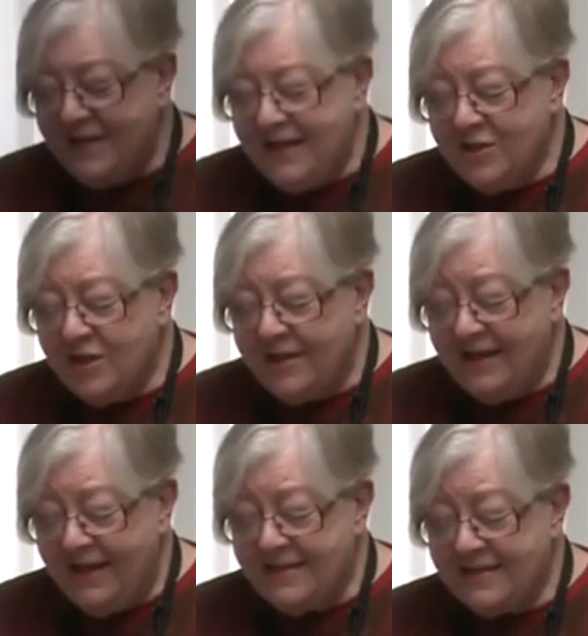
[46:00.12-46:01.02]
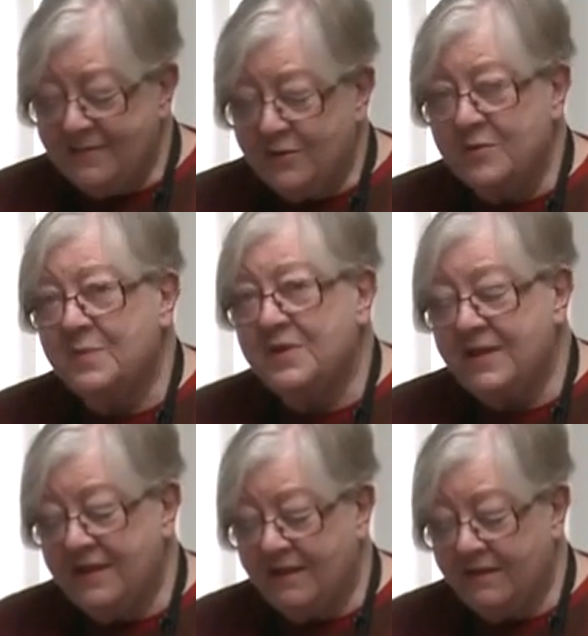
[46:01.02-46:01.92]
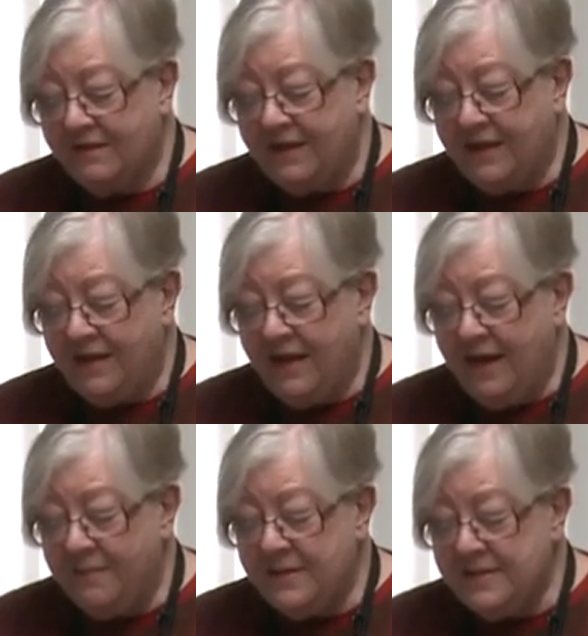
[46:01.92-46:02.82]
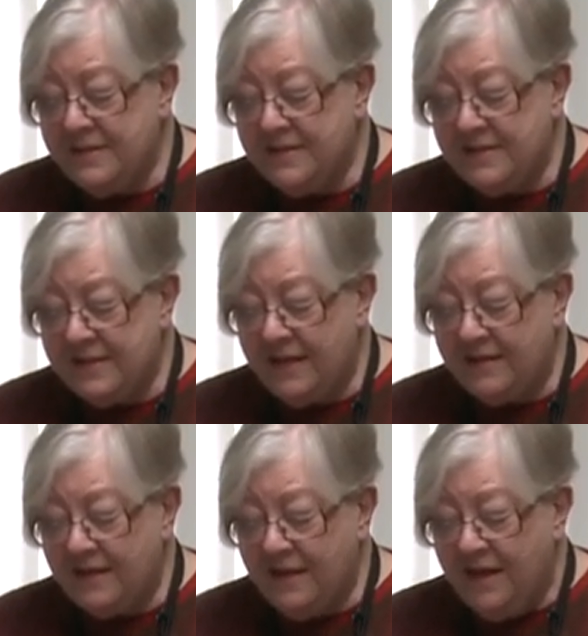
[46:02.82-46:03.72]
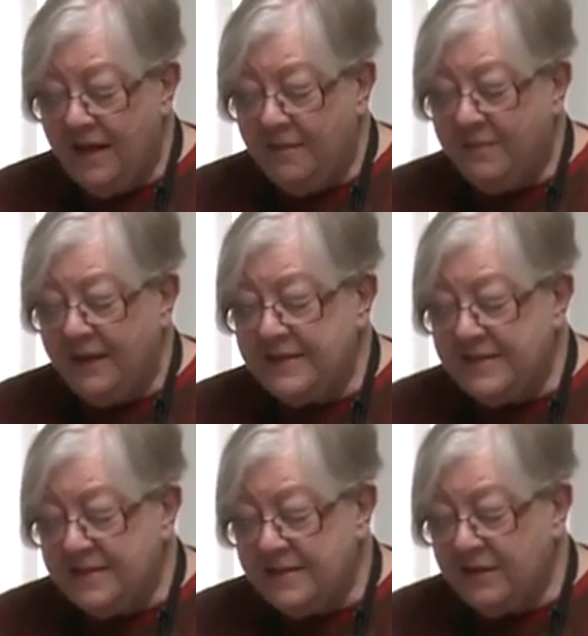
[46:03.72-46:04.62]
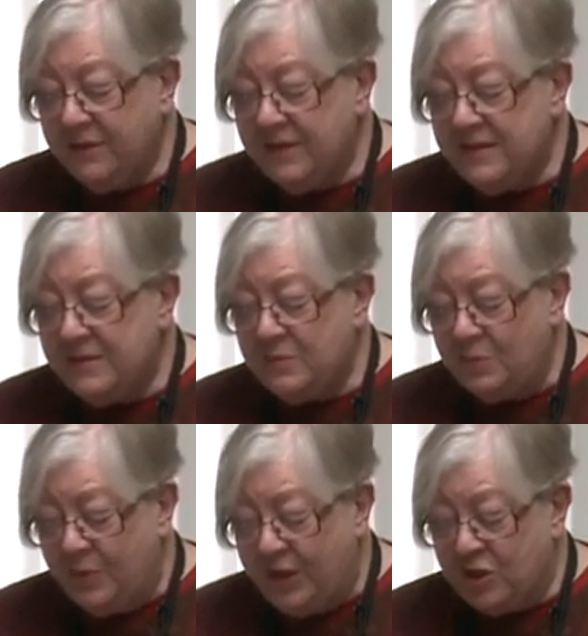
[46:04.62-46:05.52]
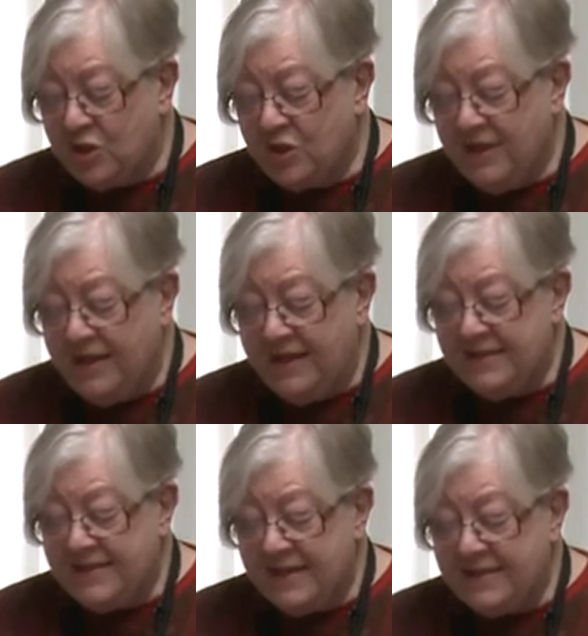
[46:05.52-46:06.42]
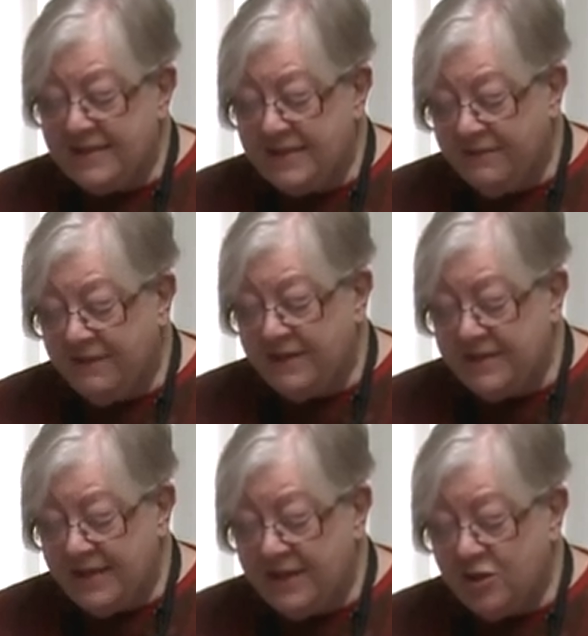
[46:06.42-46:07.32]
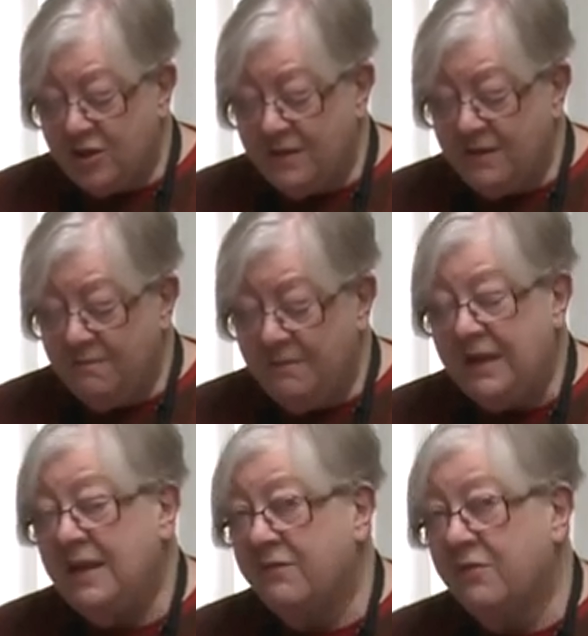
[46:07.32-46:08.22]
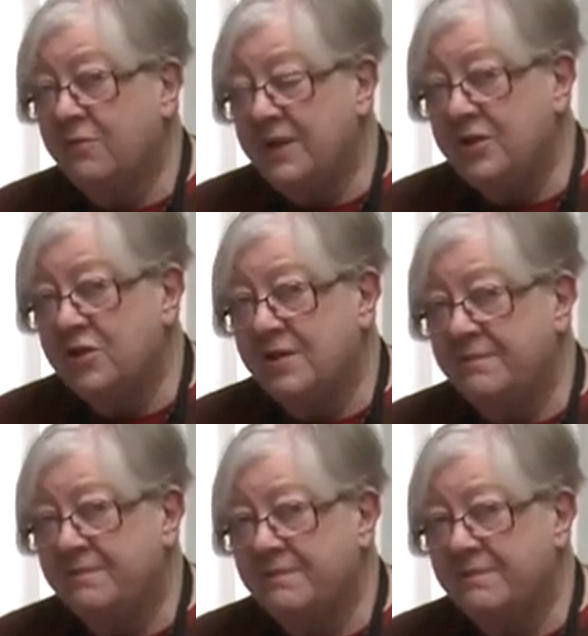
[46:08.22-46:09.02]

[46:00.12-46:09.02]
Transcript: Necheli Eskimos particularly, Amundsen said, "My sincerest wish is that civilization may never reach them."